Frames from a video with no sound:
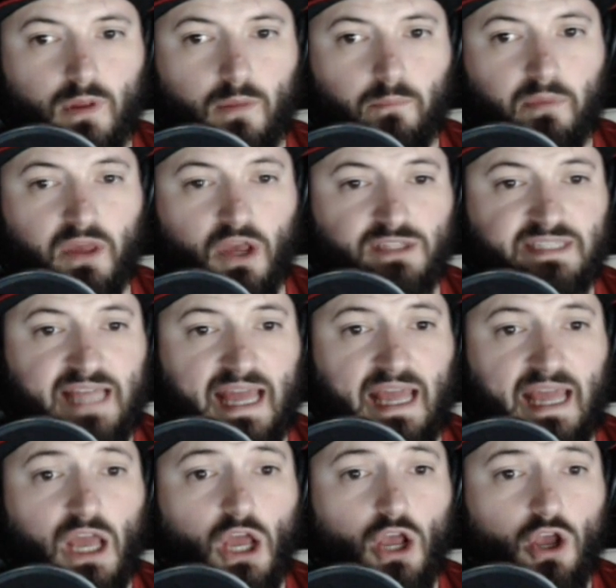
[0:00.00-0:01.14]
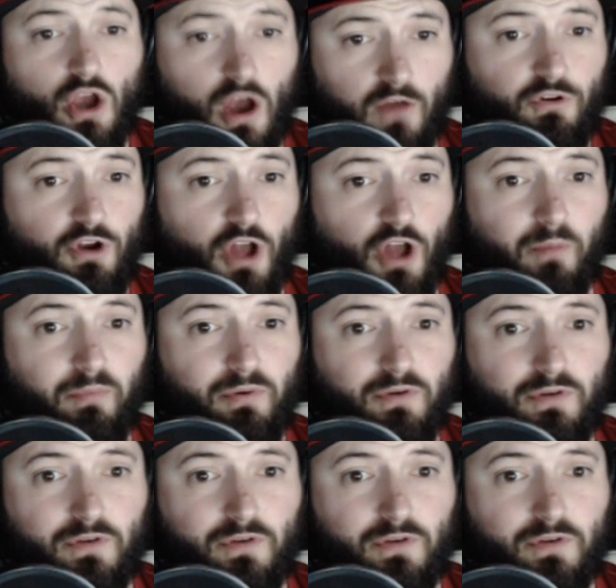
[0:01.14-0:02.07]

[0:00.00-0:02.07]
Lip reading: because they covered up